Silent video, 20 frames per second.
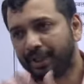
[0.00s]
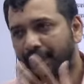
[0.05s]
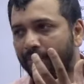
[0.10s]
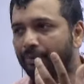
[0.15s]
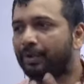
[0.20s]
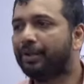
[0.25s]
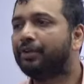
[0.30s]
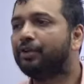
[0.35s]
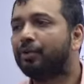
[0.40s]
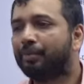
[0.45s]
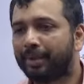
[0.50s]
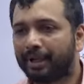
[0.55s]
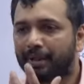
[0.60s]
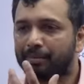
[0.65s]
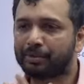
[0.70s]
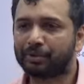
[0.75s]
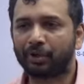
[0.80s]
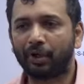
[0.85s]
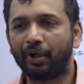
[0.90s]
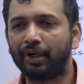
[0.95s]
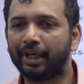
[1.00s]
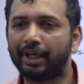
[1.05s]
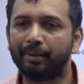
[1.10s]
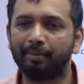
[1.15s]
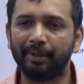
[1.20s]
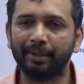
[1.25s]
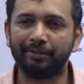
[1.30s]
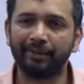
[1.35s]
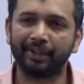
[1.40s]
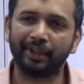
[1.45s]
Then once you become strong
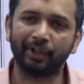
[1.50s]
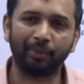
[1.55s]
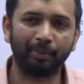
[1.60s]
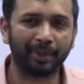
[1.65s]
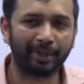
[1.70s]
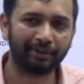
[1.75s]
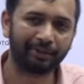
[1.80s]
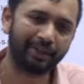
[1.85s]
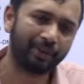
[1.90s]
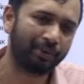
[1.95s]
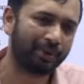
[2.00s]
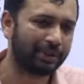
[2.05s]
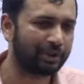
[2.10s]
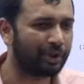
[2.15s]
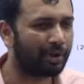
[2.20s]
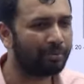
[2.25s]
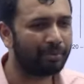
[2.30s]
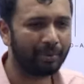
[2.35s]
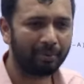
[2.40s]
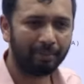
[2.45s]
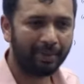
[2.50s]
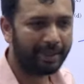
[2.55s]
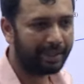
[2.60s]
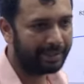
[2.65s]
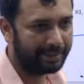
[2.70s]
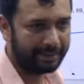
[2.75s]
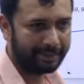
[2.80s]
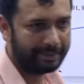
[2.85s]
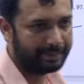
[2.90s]
at basic numeracy, your job will be done.